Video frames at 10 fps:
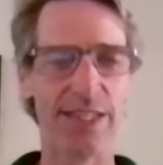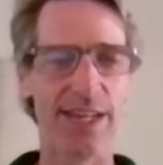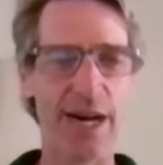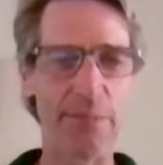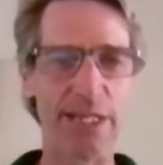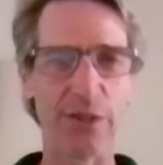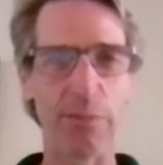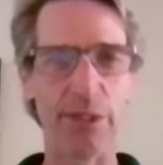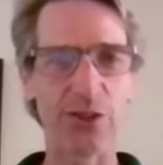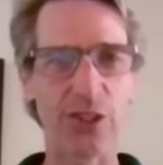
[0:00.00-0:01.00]
I'm in the
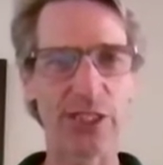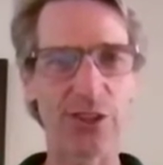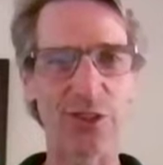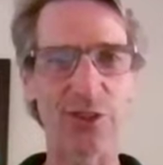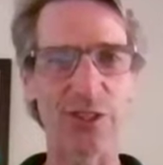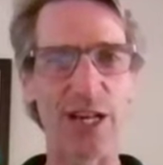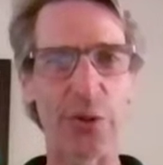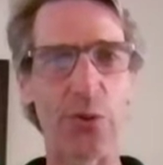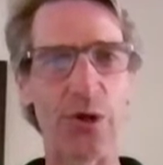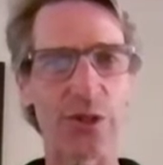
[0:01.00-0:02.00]
business. There's a lot
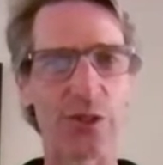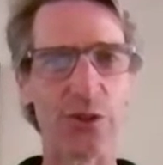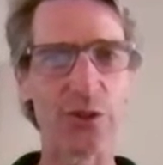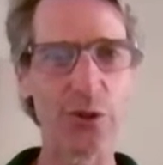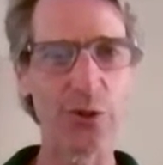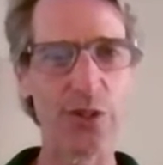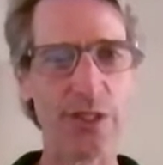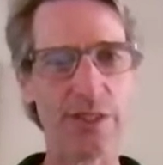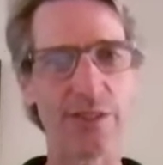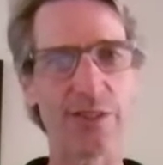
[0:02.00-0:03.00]
of work to
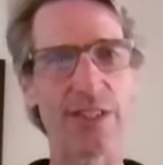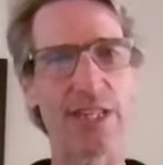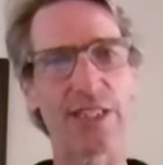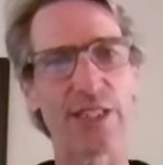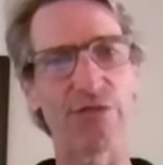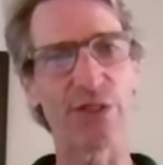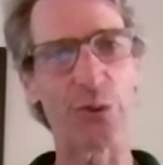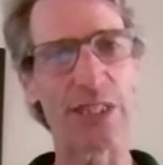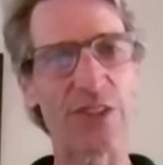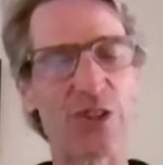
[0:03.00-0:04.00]
do. There's a lot of different
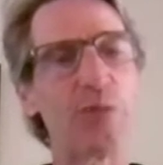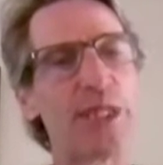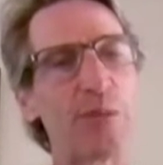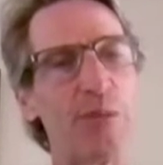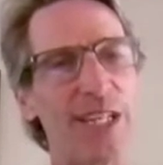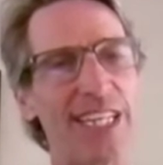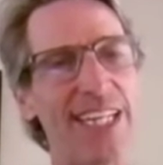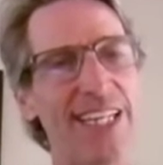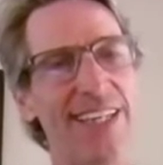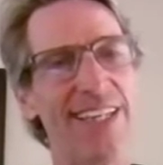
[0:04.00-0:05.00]
ways to make
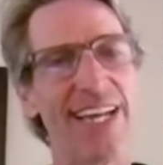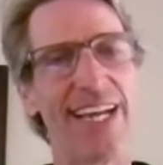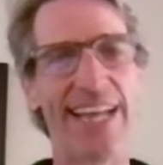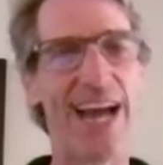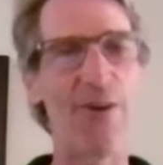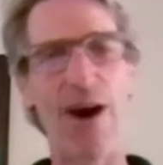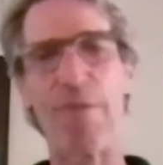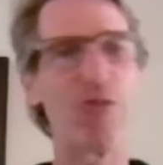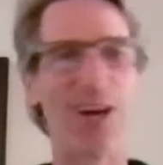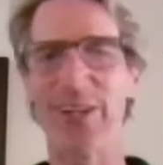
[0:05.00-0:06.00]
money. And now
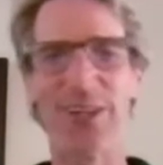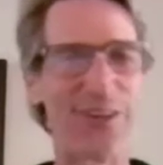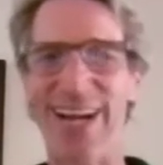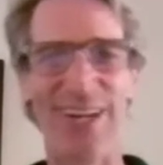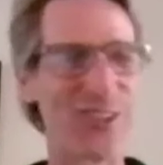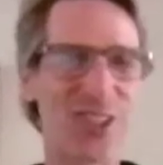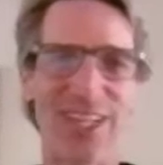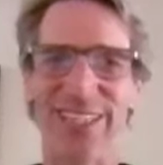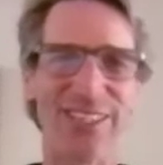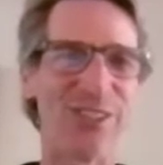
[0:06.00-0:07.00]
I'm running around
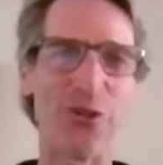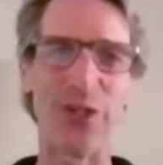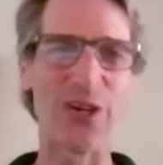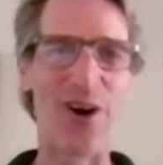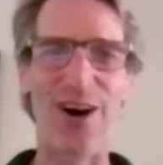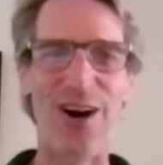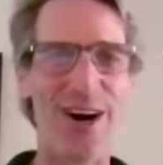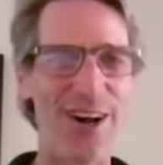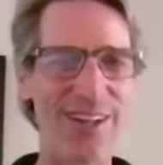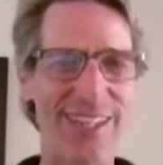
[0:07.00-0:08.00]
trying to do it
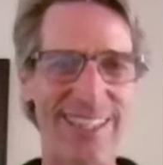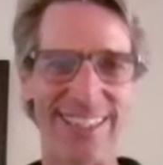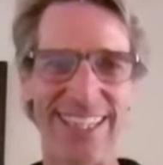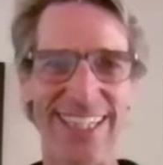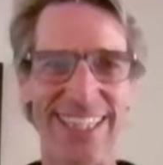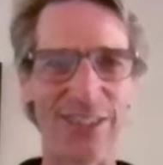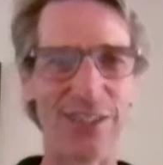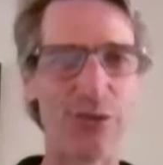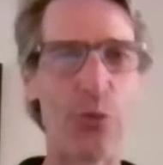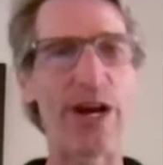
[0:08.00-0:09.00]
all and
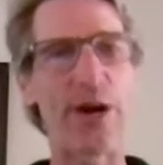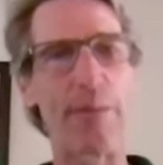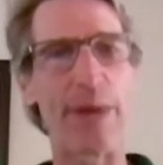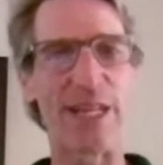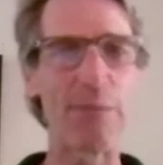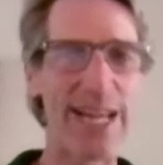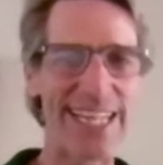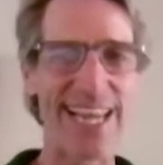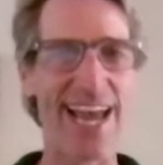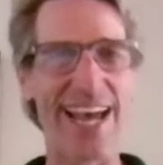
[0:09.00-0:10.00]
wear many,
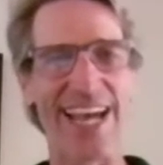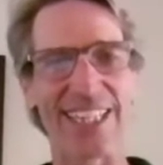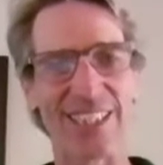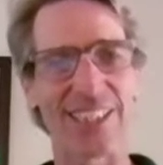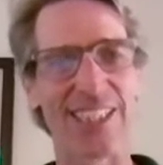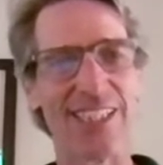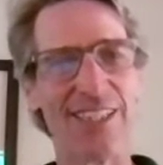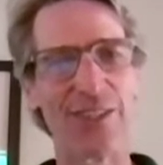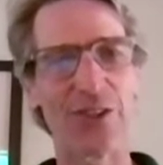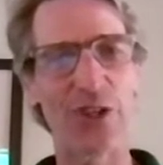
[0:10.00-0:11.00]
many hats.
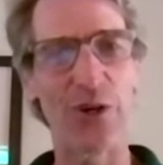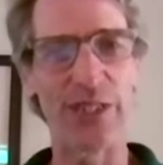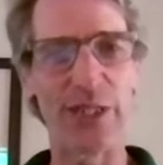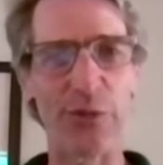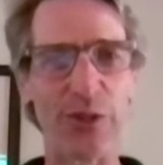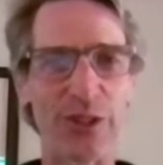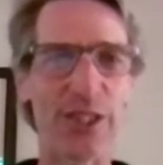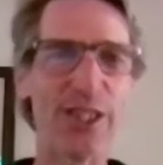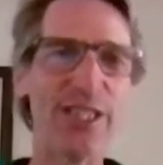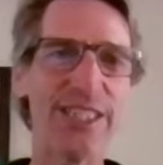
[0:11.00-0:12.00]
So it was
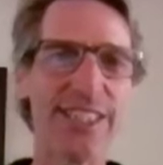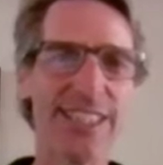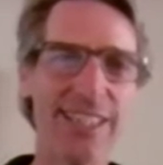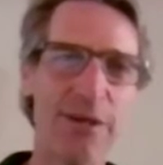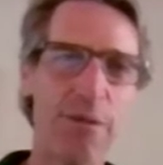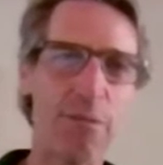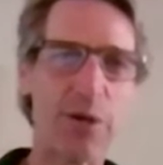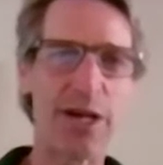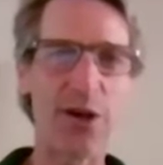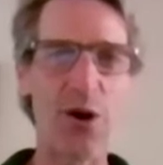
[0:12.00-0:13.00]
good,
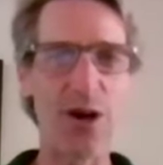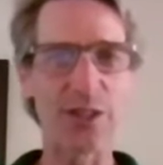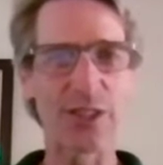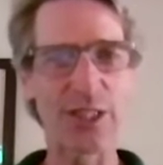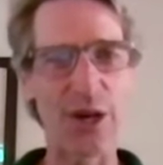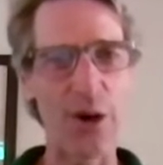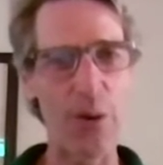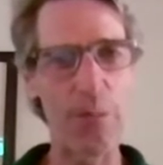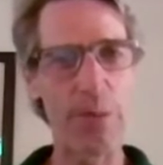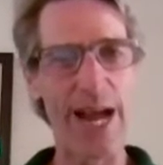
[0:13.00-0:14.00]
but
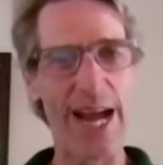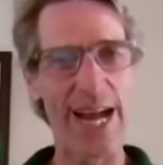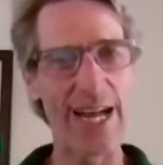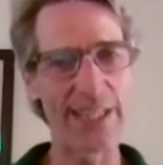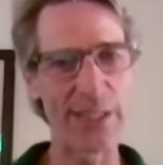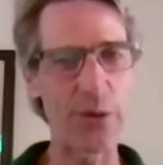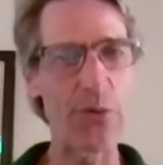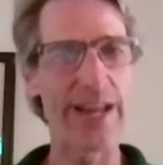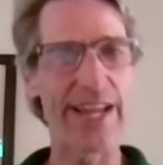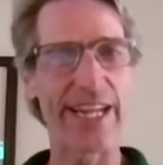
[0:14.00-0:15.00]
also bad in a
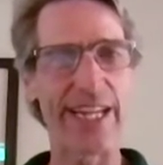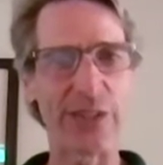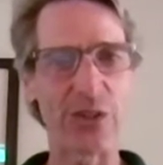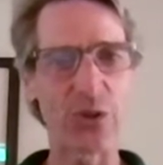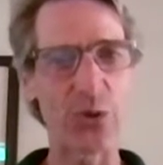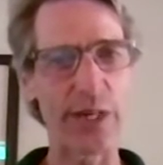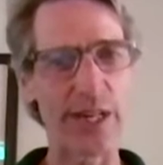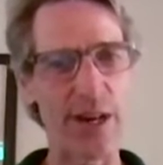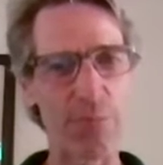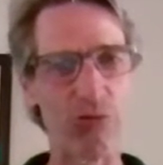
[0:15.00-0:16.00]
way to where
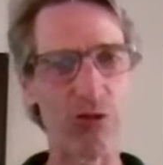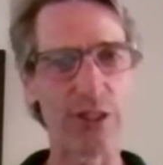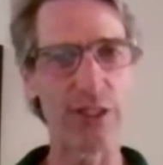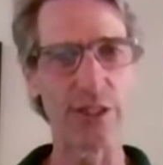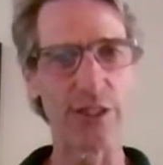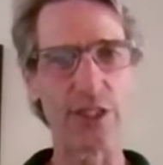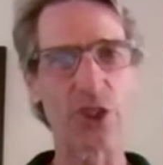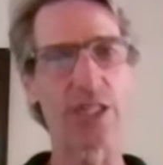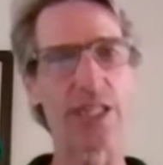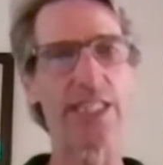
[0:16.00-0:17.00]
I'm really
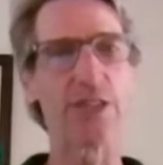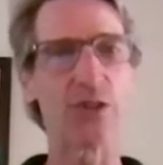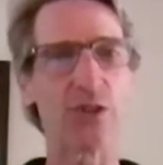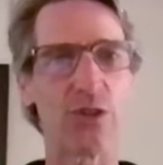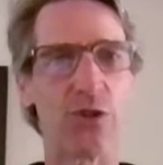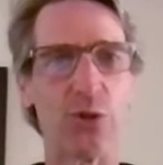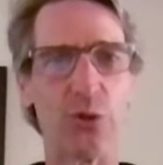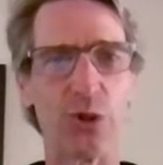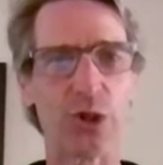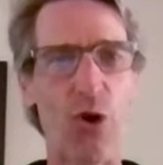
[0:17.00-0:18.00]
trying to do
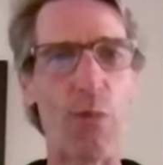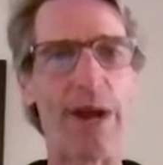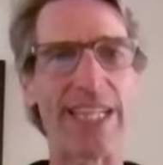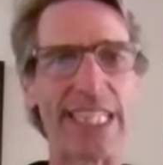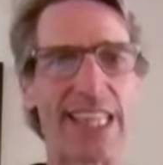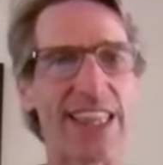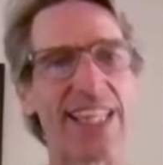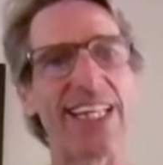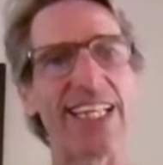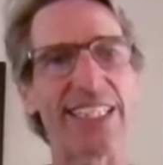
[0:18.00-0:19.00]
so many
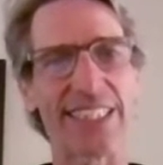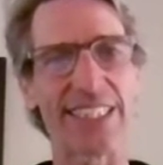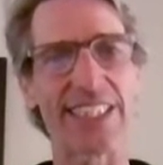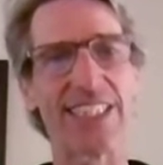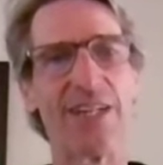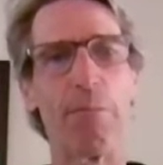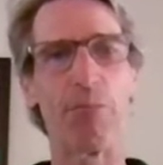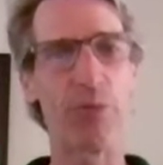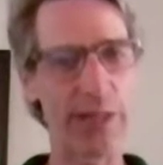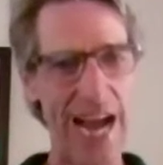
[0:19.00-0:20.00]
things,
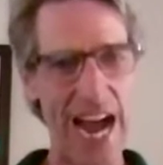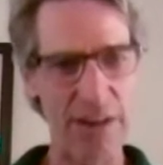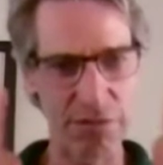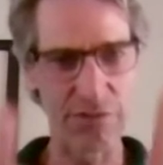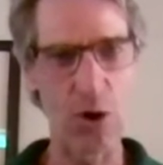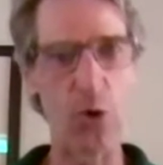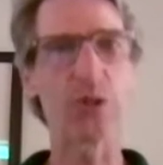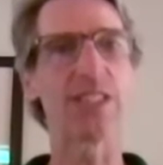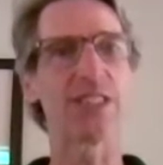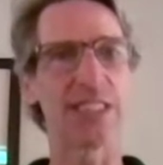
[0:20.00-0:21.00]
not
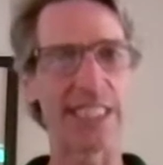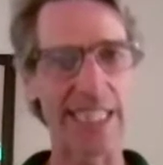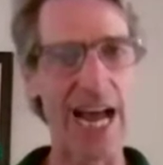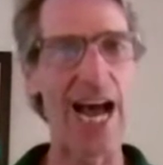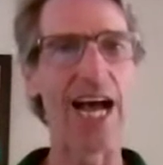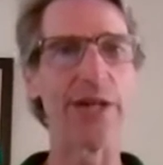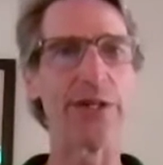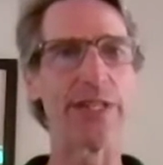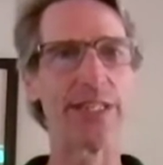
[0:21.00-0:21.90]
focusing on